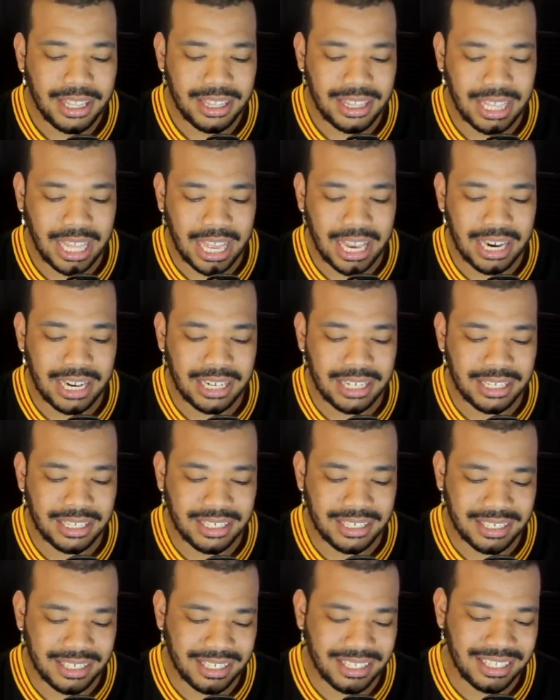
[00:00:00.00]

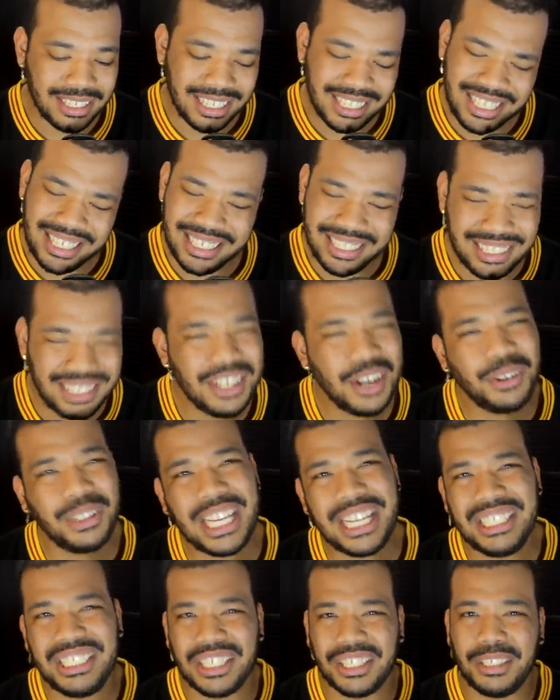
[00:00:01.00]
then, and, you know,
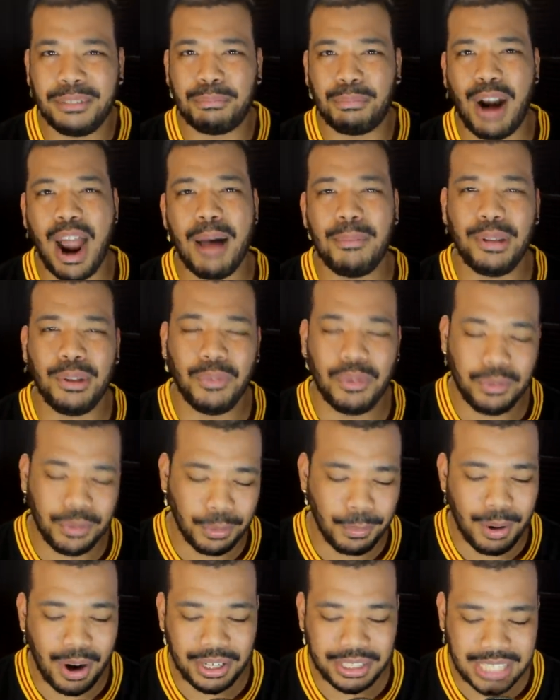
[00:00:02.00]
they should probably with
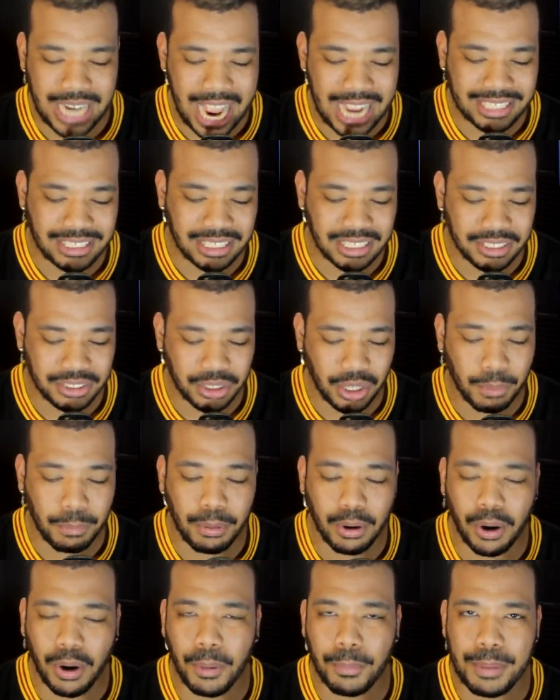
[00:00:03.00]
Lamar Jackson and Joe
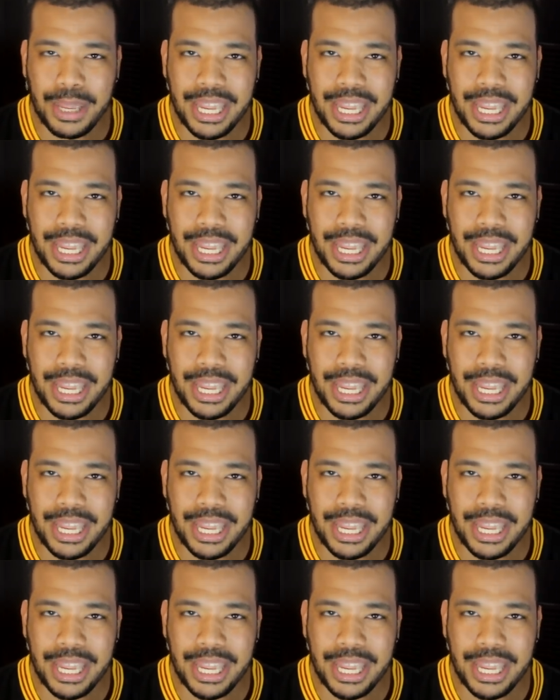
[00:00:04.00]
Burrow